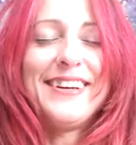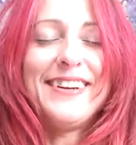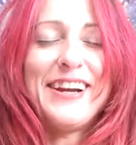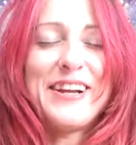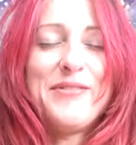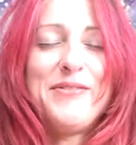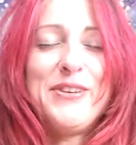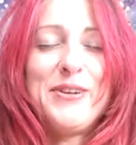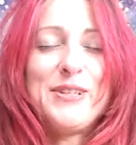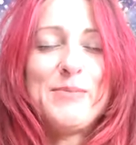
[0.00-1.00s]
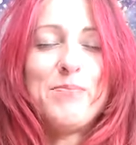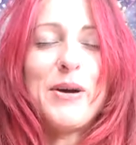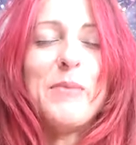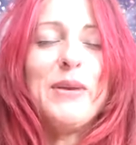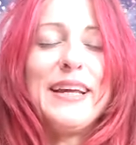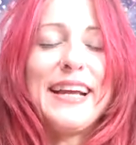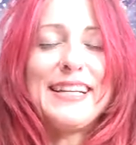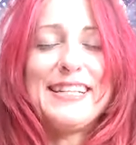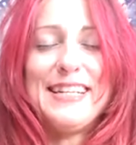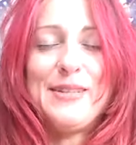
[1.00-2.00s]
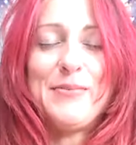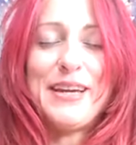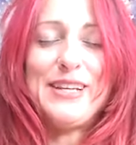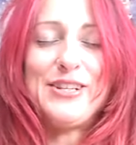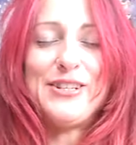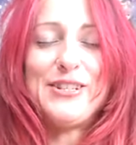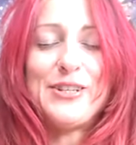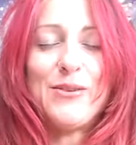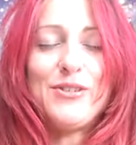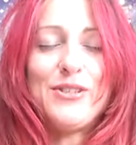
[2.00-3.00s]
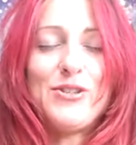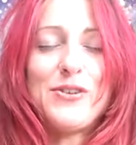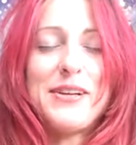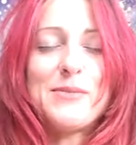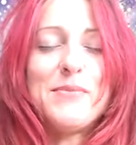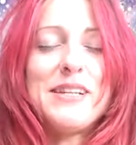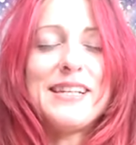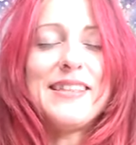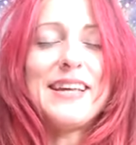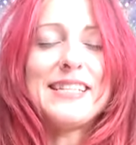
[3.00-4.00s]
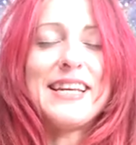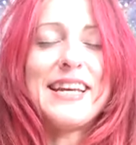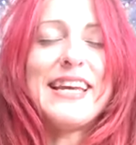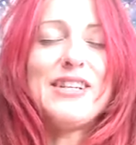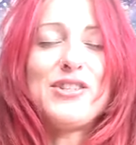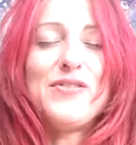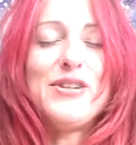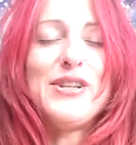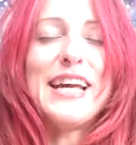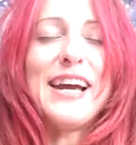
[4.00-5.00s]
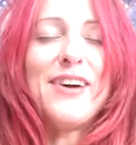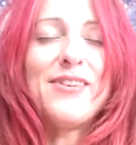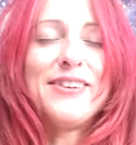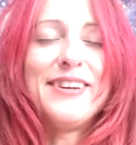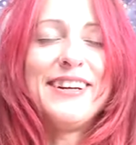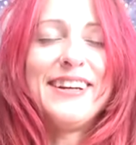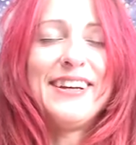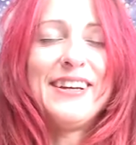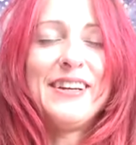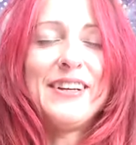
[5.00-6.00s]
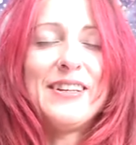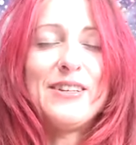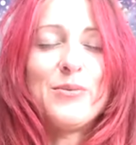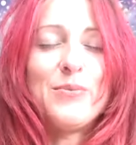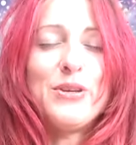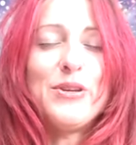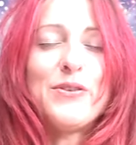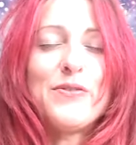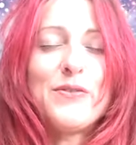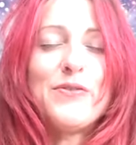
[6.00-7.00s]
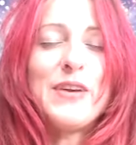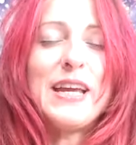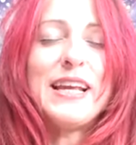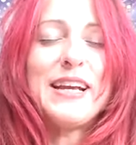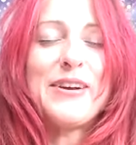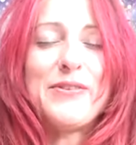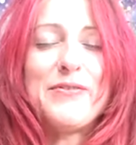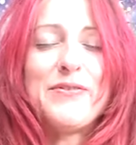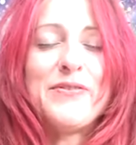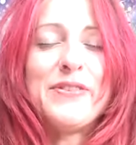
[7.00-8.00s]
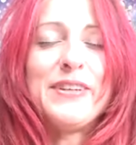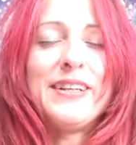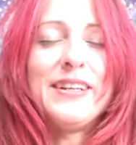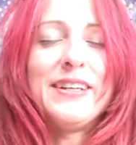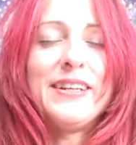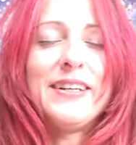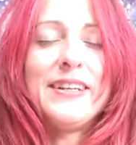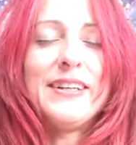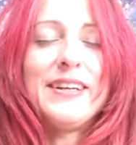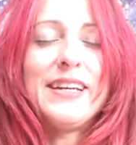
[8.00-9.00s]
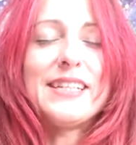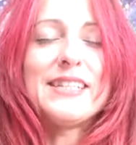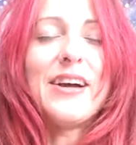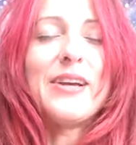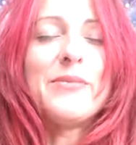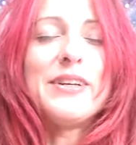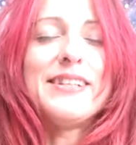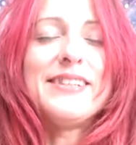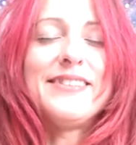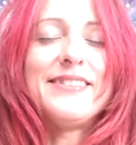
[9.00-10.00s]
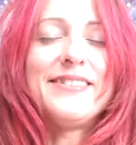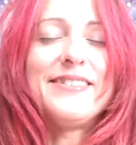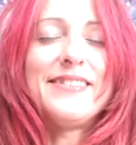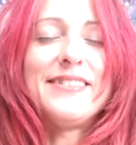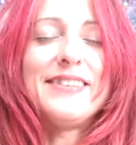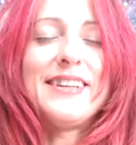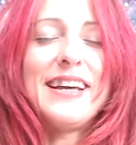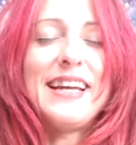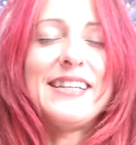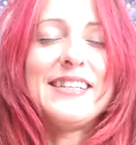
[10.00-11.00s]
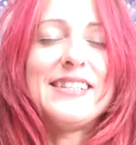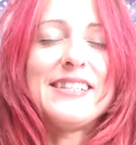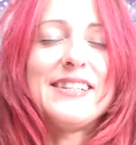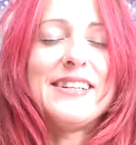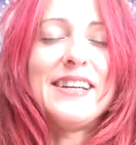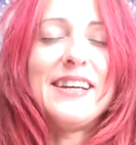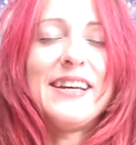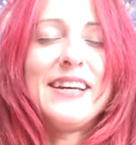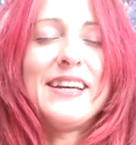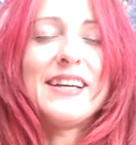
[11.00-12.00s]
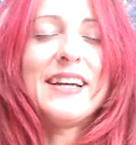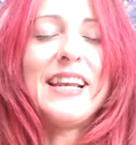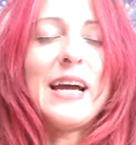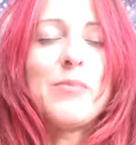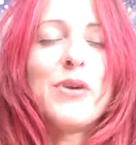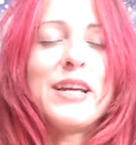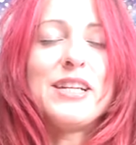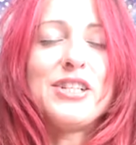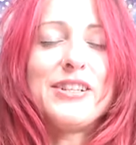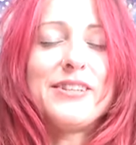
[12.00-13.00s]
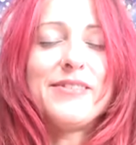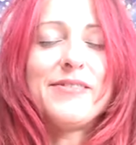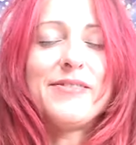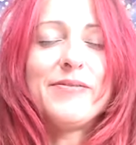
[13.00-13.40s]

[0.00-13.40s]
I can feel this bubbling anticipation, so I'm just transmitting that to each of you now. The beautiful feeling of excitement, and collaboration,